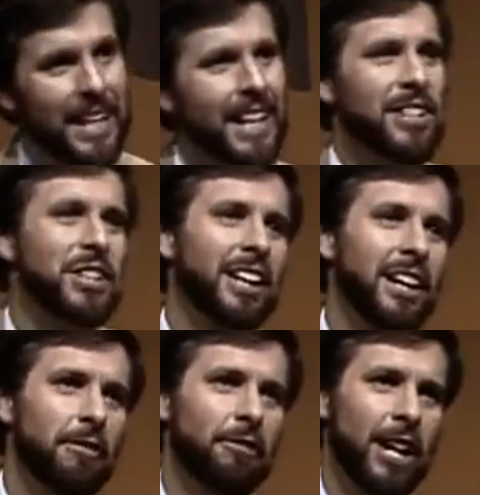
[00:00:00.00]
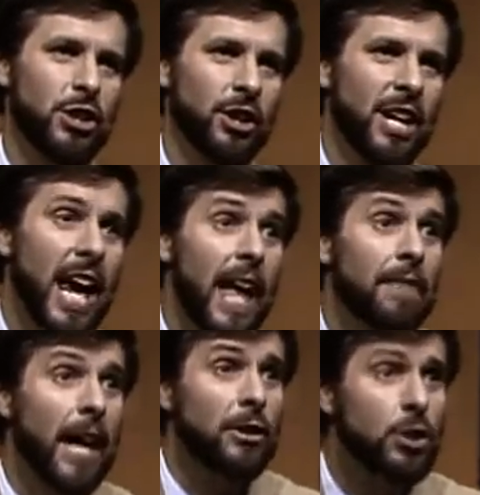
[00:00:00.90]
is the confession
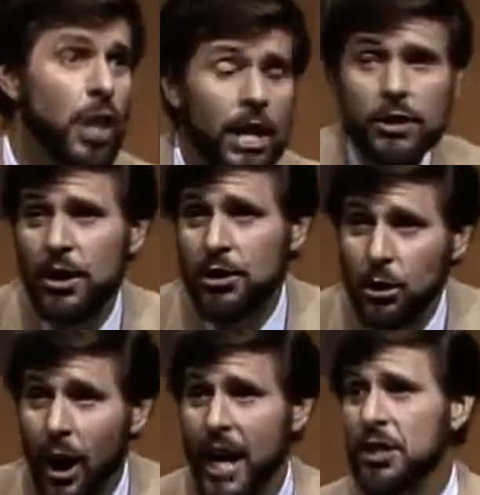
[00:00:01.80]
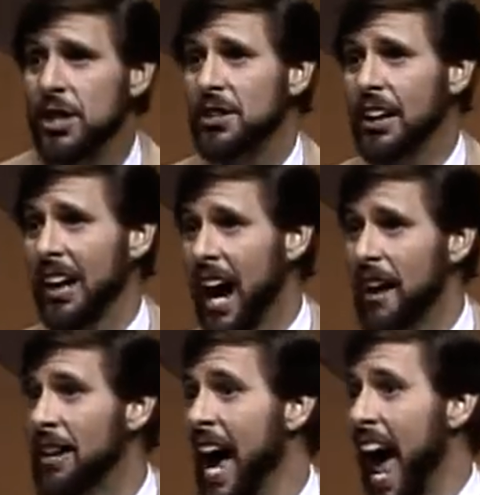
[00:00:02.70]
that Jesus Christ is alive